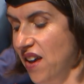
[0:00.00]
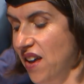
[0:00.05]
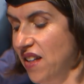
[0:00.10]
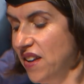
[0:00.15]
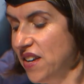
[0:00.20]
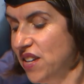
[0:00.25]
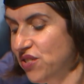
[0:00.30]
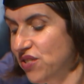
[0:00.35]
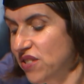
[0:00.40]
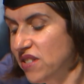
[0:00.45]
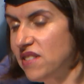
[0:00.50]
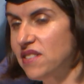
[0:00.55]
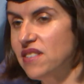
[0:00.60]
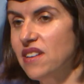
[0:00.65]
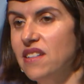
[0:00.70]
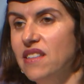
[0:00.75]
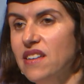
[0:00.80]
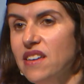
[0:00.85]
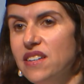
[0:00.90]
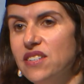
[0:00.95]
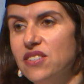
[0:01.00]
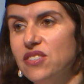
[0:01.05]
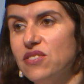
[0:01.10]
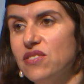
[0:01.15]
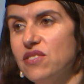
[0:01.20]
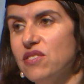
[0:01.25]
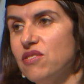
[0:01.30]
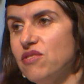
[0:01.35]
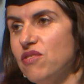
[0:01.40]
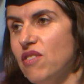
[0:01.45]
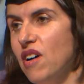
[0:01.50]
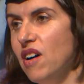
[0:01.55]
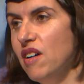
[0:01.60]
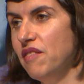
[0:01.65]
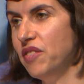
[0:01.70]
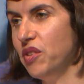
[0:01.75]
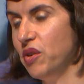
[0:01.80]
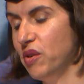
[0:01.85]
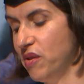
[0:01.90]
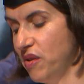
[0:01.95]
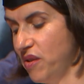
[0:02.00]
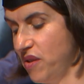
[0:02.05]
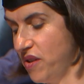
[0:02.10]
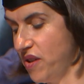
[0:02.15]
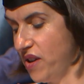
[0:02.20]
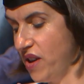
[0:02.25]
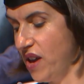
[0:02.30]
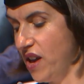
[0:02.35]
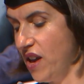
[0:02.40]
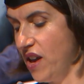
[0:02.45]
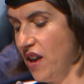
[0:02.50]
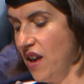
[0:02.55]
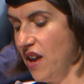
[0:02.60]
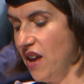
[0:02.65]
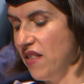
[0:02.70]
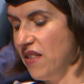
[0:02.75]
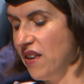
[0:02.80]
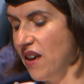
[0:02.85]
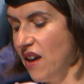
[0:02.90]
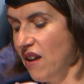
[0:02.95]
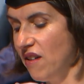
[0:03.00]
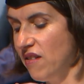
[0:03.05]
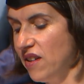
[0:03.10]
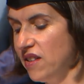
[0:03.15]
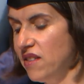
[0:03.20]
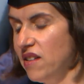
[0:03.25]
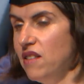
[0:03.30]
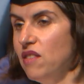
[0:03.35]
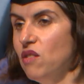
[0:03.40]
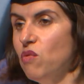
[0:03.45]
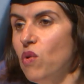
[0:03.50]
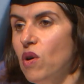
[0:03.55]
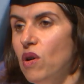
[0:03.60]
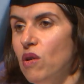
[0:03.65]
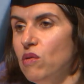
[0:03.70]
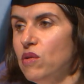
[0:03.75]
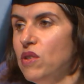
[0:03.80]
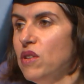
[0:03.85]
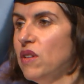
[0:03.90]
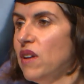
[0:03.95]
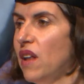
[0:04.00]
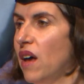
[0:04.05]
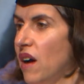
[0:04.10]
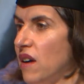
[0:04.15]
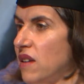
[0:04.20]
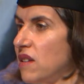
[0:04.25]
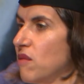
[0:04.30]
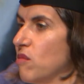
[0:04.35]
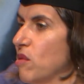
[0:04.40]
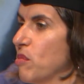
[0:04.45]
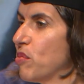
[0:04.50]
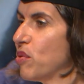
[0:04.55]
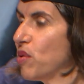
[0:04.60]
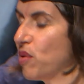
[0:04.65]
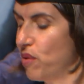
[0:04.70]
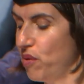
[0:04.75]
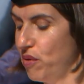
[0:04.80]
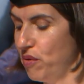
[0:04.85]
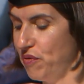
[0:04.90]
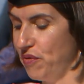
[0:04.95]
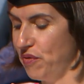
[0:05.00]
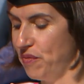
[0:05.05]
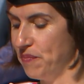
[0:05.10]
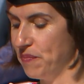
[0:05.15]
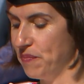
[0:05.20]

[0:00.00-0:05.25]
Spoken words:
Interests are the issues that drive you, the areas in the world you'd like to improve.